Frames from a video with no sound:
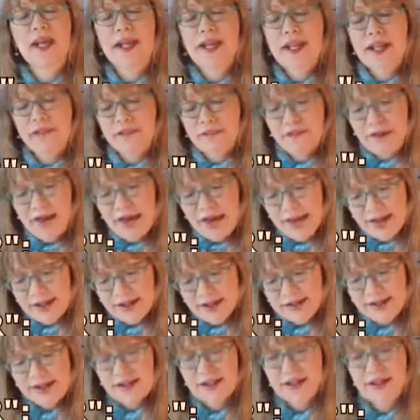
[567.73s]
In
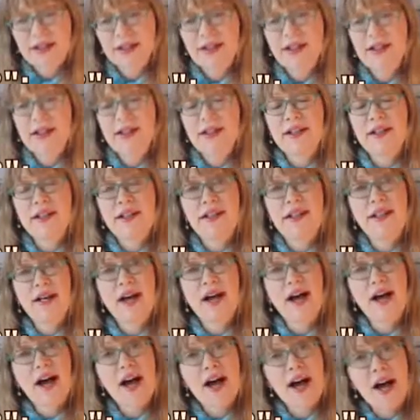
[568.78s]
fact,
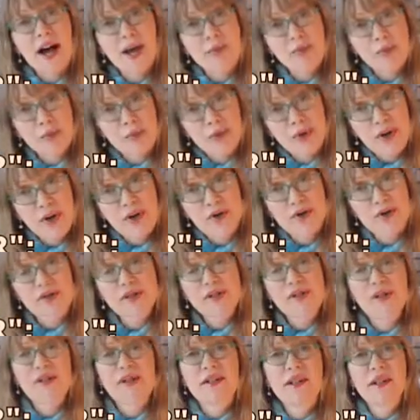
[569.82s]
I
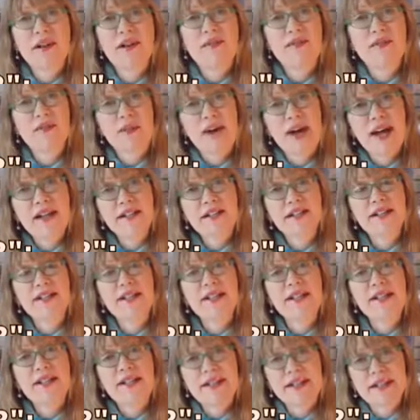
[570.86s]
propose a
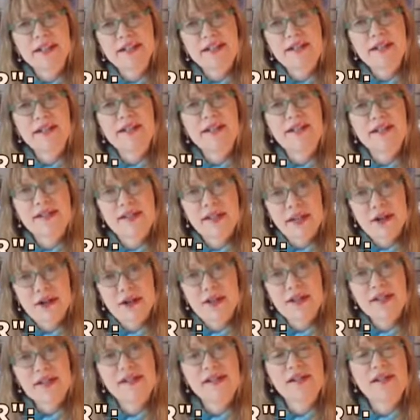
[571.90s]
fractally nested
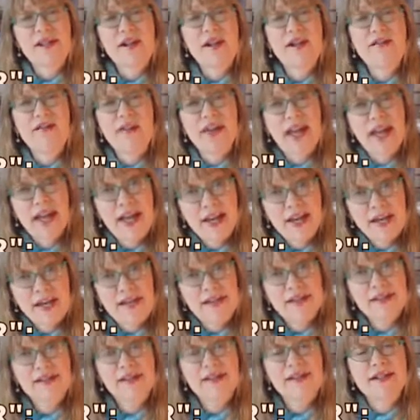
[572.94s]
series of
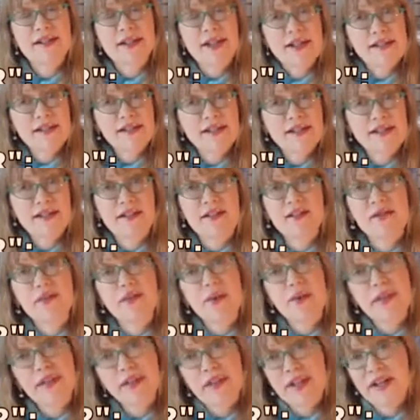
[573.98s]
eddies nested
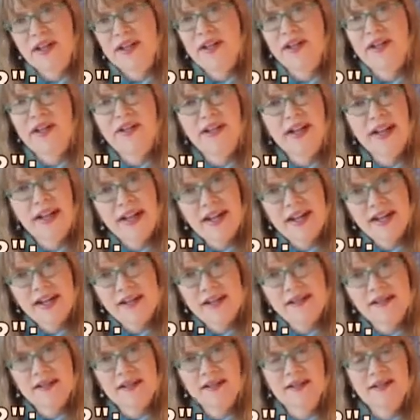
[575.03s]
within
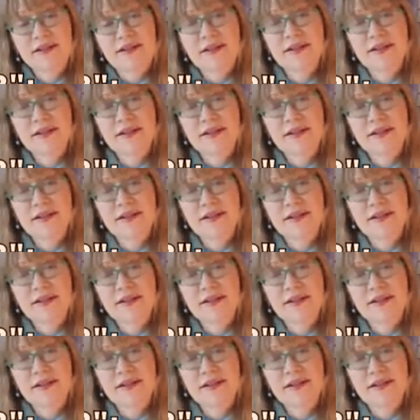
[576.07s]
eddies.